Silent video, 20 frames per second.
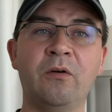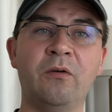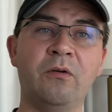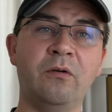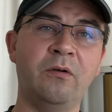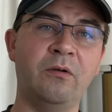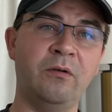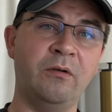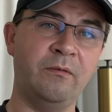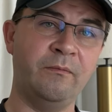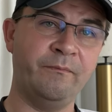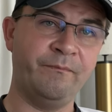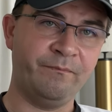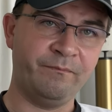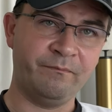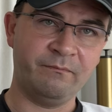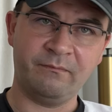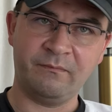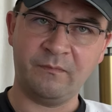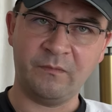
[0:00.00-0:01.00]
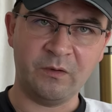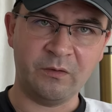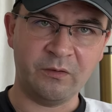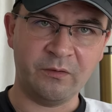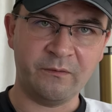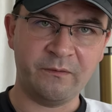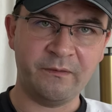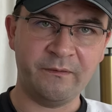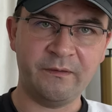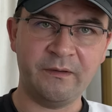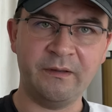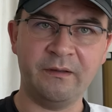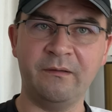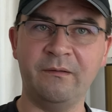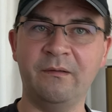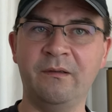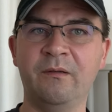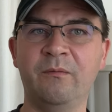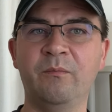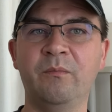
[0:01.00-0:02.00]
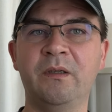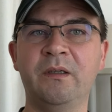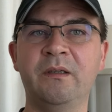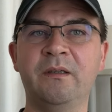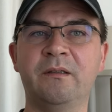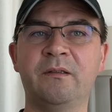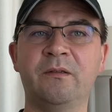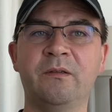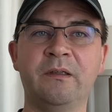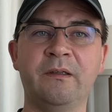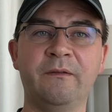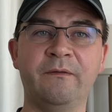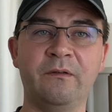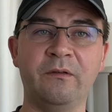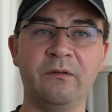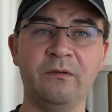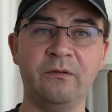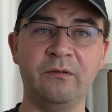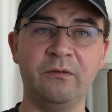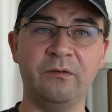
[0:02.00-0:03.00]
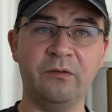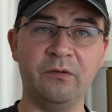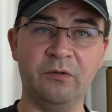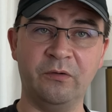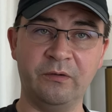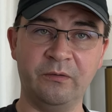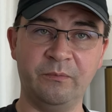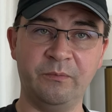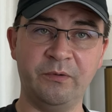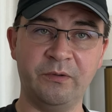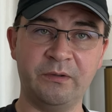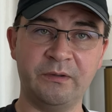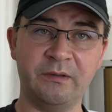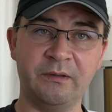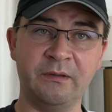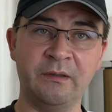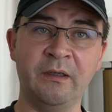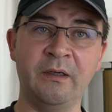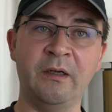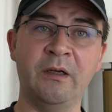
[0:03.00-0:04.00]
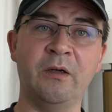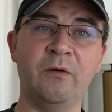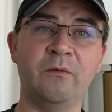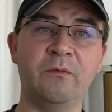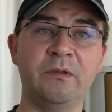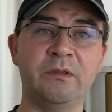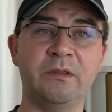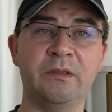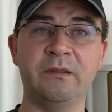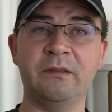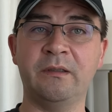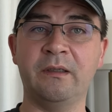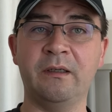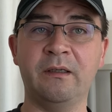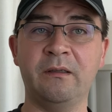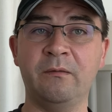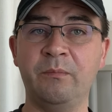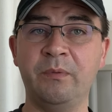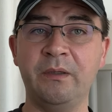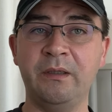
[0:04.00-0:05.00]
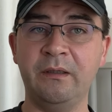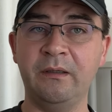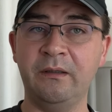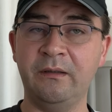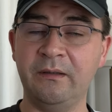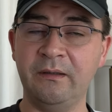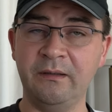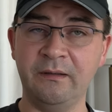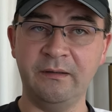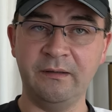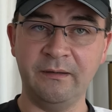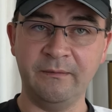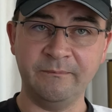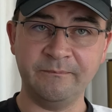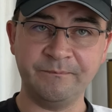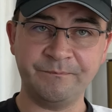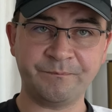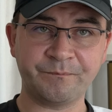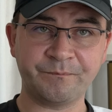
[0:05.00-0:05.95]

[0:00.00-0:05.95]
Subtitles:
or 15 minutes if you go in person, which is NBTC.